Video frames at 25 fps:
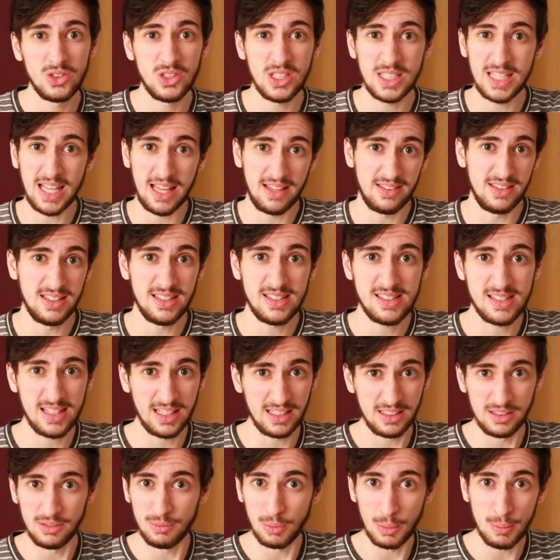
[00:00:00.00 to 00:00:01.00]
to get this
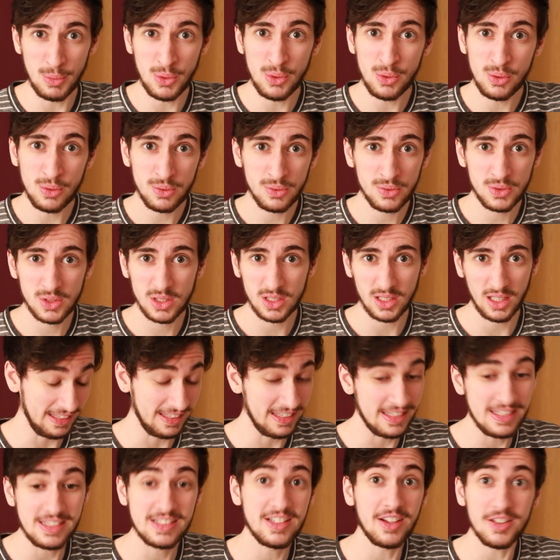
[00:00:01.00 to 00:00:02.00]
thing removed.
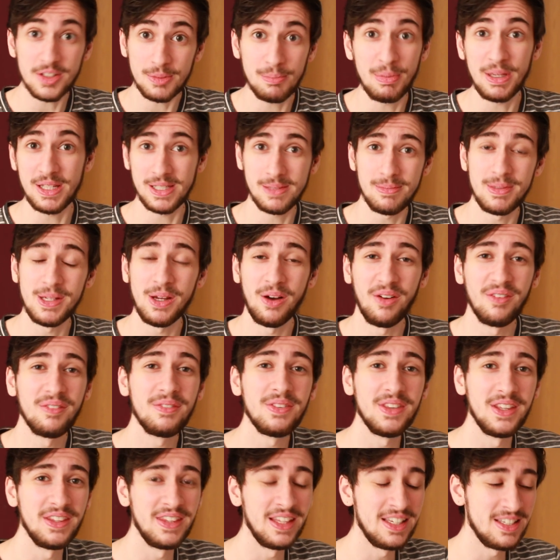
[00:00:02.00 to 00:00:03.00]
It does piss me
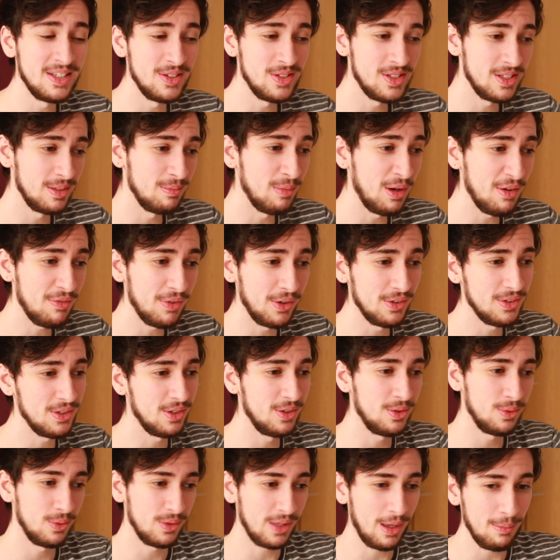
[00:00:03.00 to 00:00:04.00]
off that they're using my
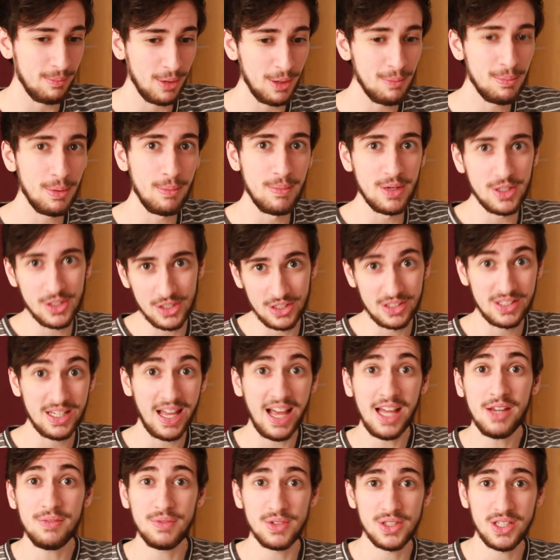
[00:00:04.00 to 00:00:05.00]
photos without my permission
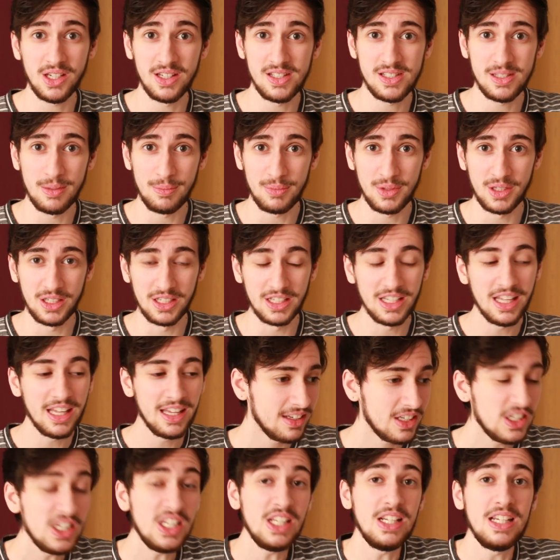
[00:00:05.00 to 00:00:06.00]
to advertise something.
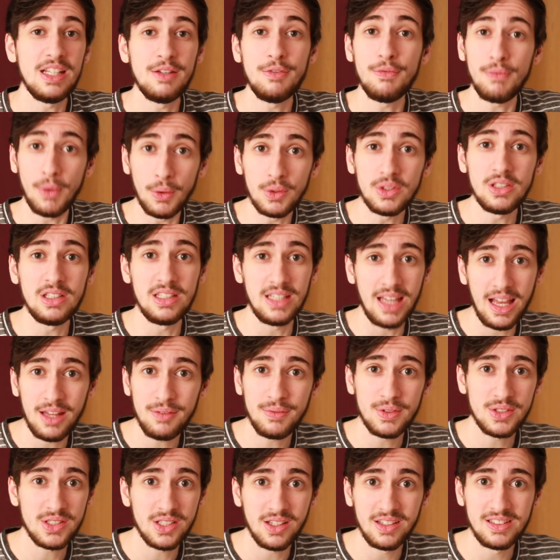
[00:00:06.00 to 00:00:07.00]
Clearly falsely
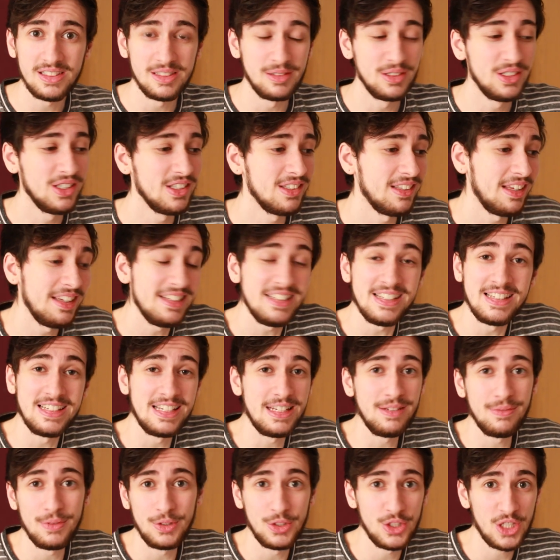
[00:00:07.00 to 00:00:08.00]
advertising, because I didn't
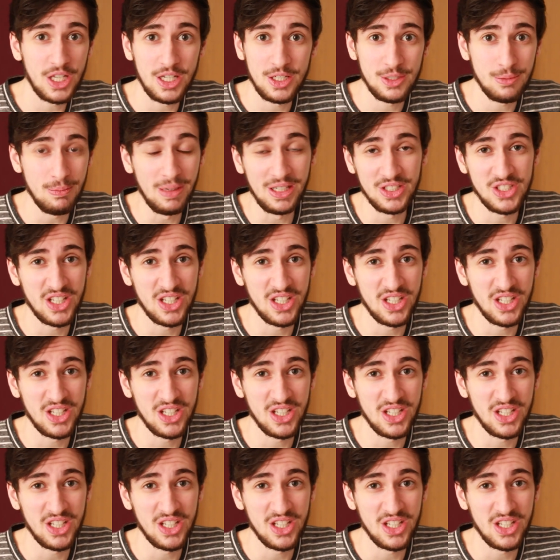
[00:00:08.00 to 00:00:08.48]
even change my